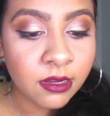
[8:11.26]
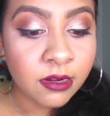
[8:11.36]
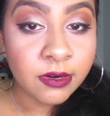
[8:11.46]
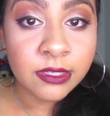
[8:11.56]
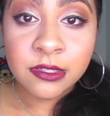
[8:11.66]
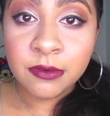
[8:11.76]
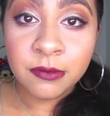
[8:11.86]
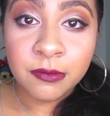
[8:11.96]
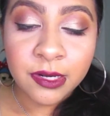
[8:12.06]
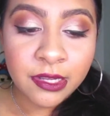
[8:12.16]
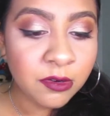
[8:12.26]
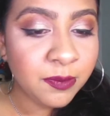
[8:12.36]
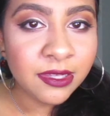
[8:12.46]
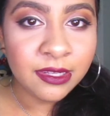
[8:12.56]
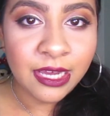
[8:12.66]
Alright, so when I
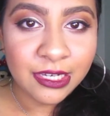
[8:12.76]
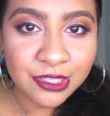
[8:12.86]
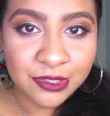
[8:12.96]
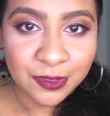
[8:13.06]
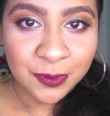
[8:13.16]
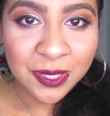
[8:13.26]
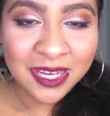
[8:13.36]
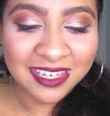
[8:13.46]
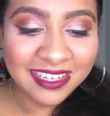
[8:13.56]
opened the lash glue,